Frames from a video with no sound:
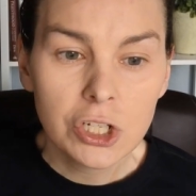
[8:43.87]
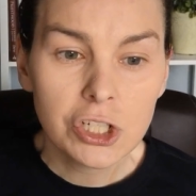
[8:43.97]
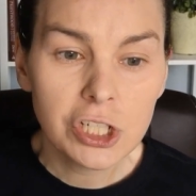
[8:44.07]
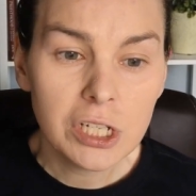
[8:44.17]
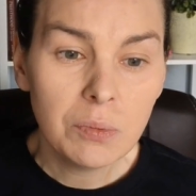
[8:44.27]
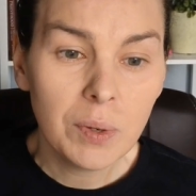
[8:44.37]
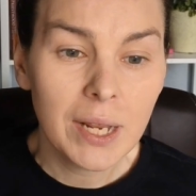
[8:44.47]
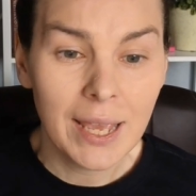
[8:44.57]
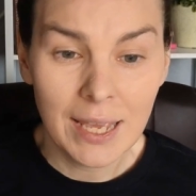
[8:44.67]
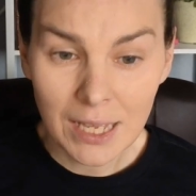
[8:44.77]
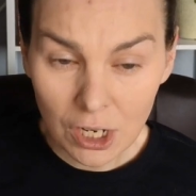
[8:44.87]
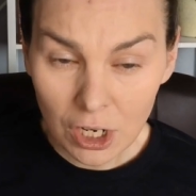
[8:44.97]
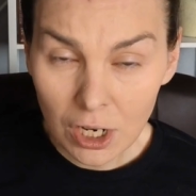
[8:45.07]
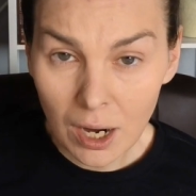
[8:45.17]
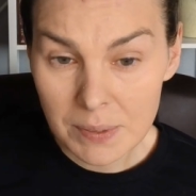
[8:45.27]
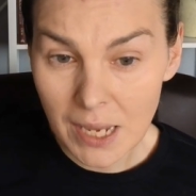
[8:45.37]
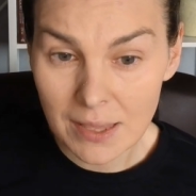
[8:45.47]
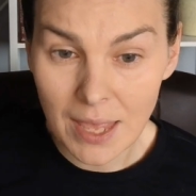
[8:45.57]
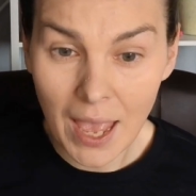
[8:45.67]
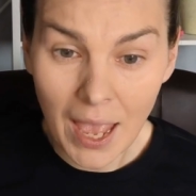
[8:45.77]
she would hit her
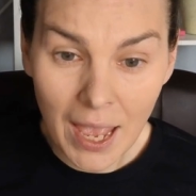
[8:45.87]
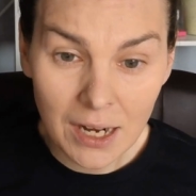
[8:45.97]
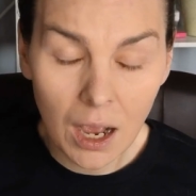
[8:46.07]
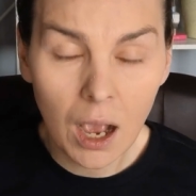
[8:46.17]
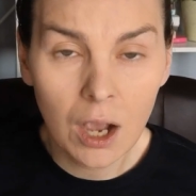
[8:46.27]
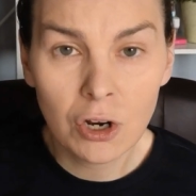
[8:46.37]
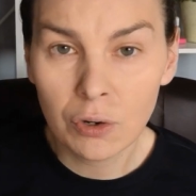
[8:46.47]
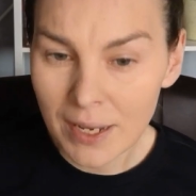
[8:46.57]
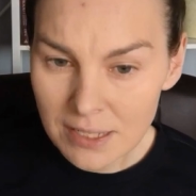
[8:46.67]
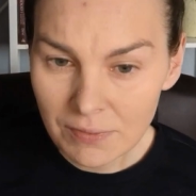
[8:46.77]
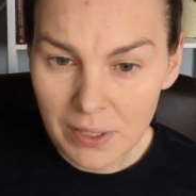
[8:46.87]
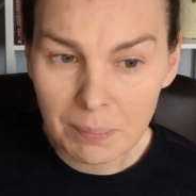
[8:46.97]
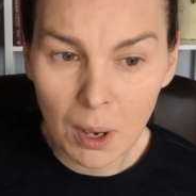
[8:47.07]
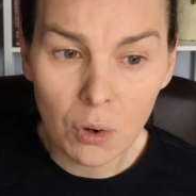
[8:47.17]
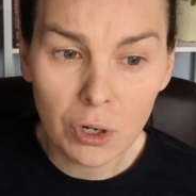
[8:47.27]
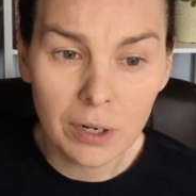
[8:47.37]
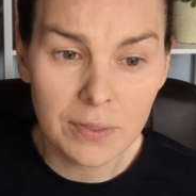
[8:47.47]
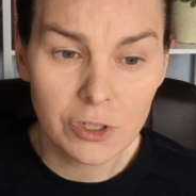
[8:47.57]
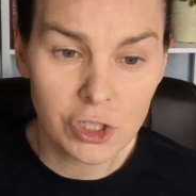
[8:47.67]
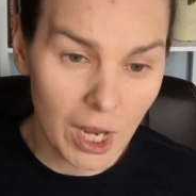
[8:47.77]
upside the head, aggressively poke her in
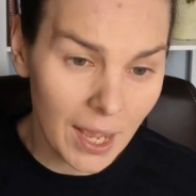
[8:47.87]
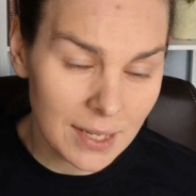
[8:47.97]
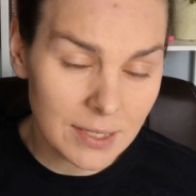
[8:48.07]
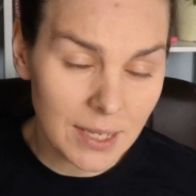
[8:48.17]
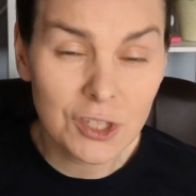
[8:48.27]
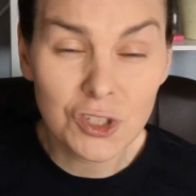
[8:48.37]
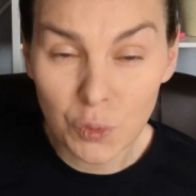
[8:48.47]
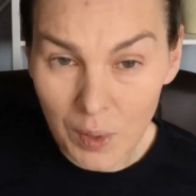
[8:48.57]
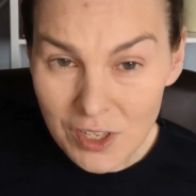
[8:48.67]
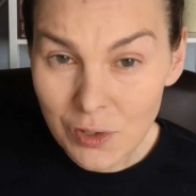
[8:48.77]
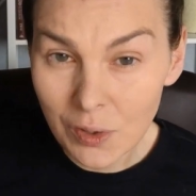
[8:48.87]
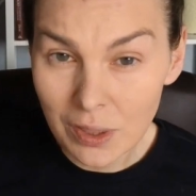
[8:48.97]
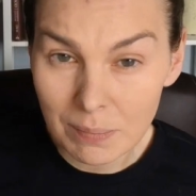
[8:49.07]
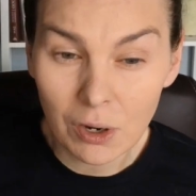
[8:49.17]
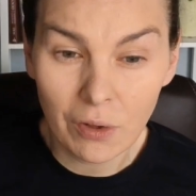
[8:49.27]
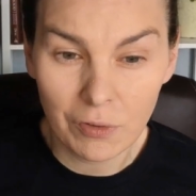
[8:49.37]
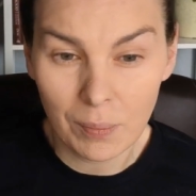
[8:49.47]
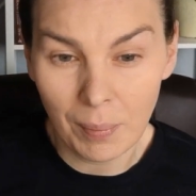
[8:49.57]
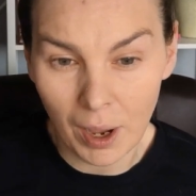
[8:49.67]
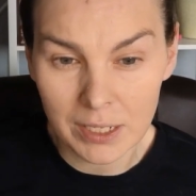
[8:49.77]
the chest, and squeeze her in the middle of her
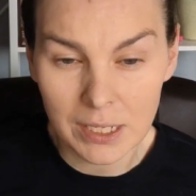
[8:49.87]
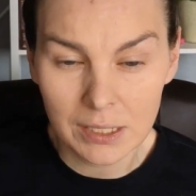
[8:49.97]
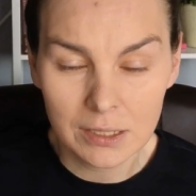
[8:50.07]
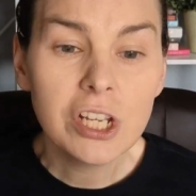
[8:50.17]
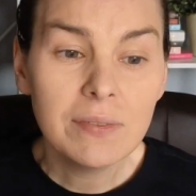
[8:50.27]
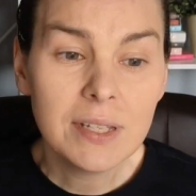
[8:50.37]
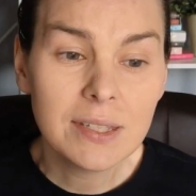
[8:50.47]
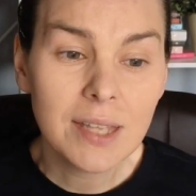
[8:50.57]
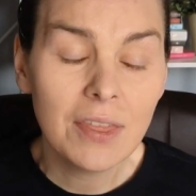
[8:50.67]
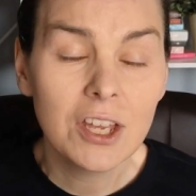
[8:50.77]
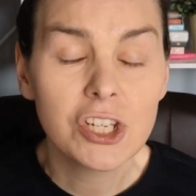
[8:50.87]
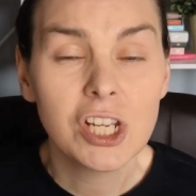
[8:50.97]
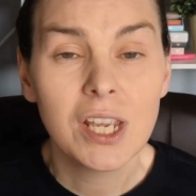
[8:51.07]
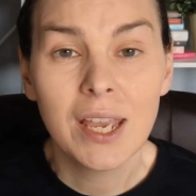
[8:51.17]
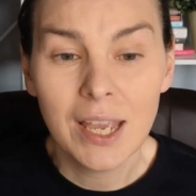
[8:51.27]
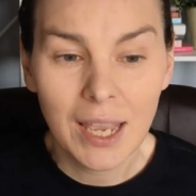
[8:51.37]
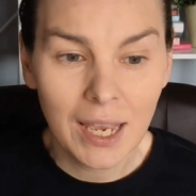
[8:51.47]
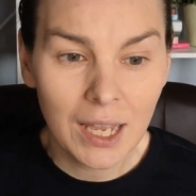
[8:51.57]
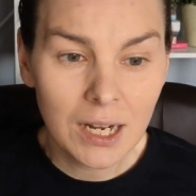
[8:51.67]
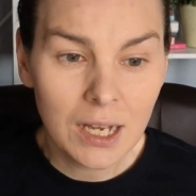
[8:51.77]
body. She even said that she hit
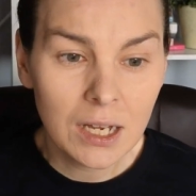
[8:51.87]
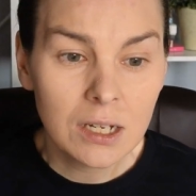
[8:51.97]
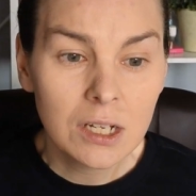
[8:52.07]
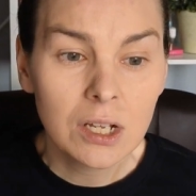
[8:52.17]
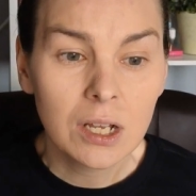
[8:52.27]
Hannah